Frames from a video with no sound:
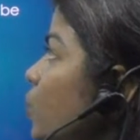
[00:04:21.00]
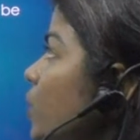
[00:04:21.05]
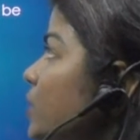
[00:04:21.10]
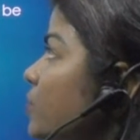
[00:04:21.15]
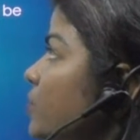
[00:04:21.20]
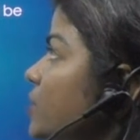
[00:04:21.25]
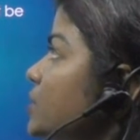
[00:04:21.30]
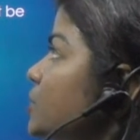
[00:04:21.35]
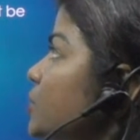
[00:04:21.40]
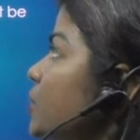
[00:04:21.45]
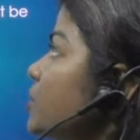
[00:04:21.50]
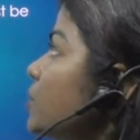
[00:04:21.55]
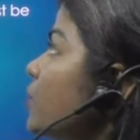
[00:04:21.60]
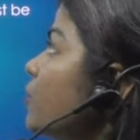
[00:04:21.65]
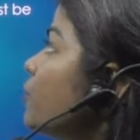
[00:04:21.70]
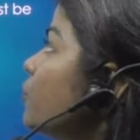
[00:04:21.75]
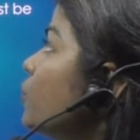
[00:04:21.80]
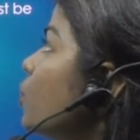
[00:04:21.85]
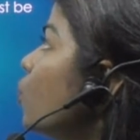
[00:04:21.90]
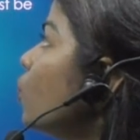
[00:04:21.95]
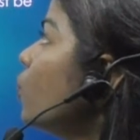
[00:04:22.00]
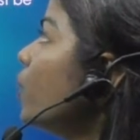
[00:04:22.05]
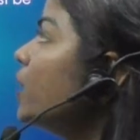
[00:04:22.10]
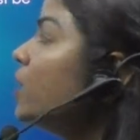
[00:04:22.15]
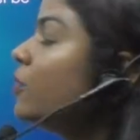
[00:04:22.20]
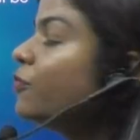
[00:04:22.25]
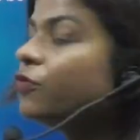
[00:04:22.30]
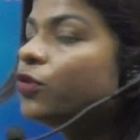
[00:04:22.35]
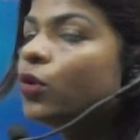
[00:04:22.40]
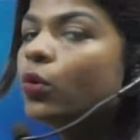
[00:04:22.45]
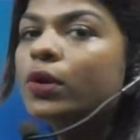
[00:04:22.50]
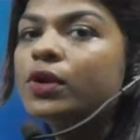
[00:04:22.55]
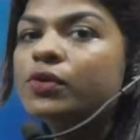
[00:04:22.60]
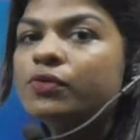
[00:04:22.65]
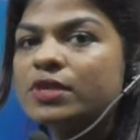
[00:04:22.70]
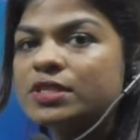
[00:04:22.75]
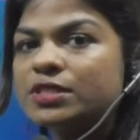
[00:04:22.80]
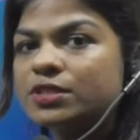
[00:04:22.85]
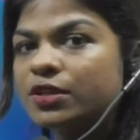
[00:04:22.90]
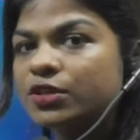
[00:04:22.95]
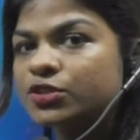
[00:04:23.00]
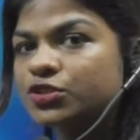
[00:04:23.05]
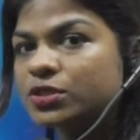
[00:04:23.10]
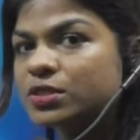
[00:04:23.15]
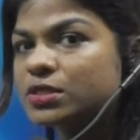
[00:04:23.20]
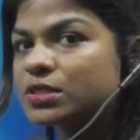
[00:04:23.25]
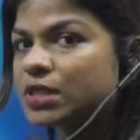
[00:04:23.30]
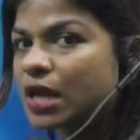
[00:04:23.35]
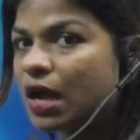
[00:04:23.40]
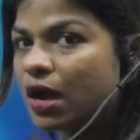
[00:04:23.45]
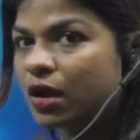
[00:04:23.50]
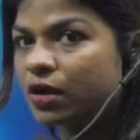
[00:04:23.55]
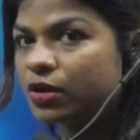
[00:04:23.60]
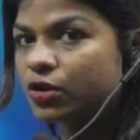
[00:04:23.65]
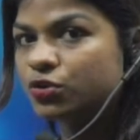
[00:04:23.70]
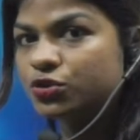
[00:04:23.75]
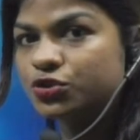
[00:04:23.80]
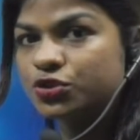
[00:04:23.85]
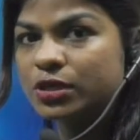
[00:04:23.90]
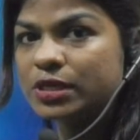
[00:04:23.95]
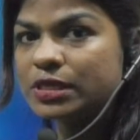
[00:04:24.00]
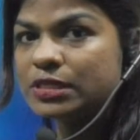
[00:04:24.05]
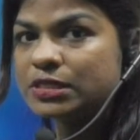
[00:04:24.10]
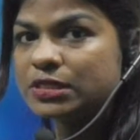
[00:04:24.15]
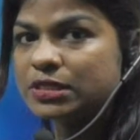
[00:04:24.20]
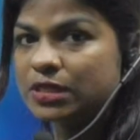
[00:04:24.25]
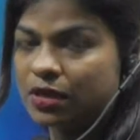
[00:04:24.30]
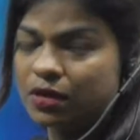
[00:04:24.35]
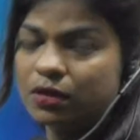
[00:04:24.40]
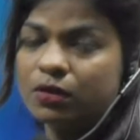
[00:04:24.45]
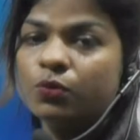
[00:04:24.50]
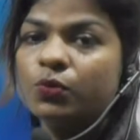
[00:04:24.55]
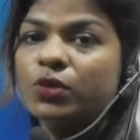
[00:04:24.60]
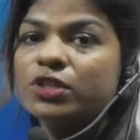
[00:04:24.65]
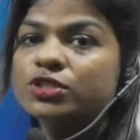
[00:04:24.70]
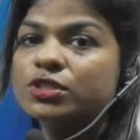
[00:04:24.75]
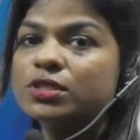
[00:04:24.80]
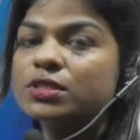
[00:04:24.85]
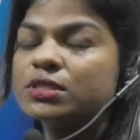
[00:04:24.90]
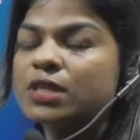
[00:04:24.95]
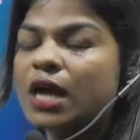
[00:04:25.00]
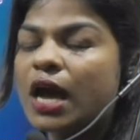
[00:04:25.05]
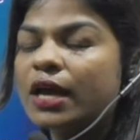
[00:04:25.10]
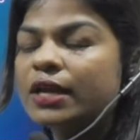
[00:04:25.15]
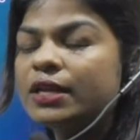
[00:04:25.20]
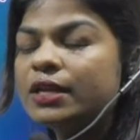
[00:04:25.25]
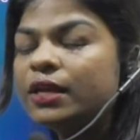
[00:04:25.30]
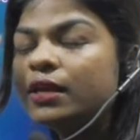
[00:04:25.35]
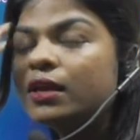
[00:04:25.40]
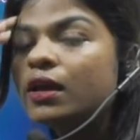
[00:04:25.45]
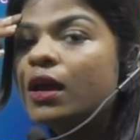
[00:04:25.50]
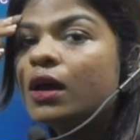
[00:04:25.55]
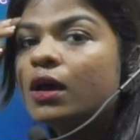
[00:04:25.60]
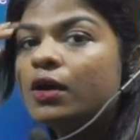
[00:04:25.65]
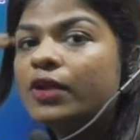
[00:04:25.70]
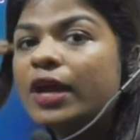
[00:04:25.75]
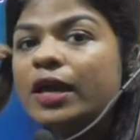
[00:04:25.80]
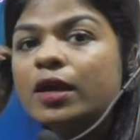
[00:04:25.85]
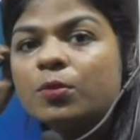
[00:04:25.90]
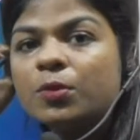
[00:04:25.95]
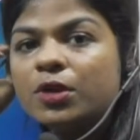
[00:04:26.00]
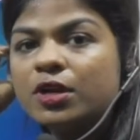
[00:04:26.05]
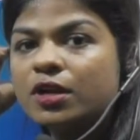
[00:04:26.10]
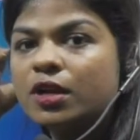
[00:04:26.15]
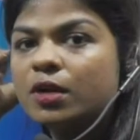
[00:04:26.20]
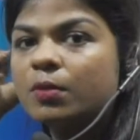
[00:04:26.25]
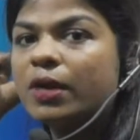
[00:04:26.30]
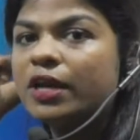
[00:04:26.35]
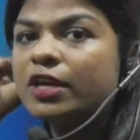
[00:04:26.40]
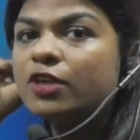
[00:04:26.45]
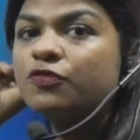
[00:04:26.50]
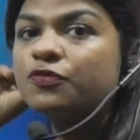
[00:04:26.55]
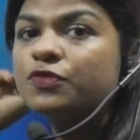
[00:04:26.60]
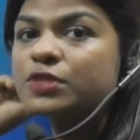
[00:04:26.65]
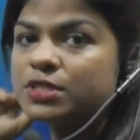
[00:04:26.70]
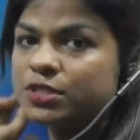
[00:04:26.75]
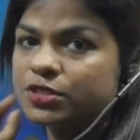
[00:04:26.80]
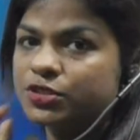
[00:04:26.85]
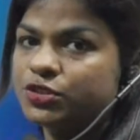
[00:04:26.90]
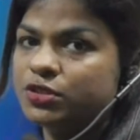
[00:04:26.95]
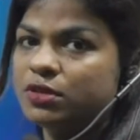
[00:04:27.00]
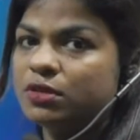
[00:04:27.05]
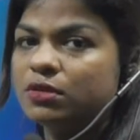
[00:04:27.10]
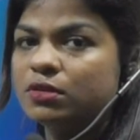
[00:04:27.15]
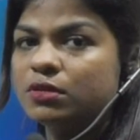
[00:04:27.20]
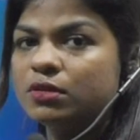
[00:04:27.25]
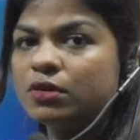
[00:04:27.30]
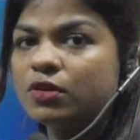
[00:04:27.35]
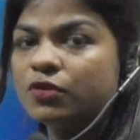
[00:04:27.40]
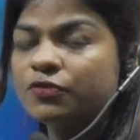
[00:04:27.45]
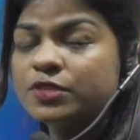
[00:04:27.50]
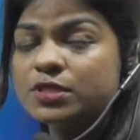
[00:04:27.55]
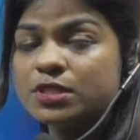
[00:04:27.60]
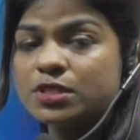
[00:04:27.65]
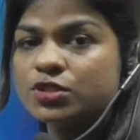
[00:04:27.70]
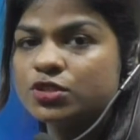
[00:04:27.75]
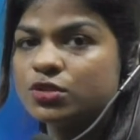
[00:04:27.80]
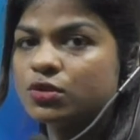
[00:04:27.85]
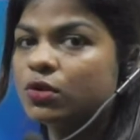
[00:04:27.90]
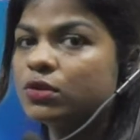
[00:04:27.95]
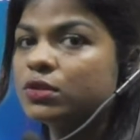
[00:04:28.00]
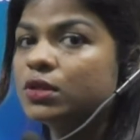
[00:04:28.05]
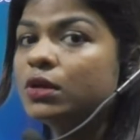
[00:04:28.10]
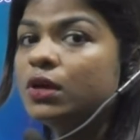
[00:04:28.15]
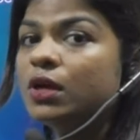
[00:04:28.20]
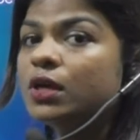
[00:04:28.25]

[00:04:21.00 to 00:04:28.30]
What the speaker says: with restricted fluid. Fluid restrictions are usually seen, which is highly recommended by a physician, the physician or the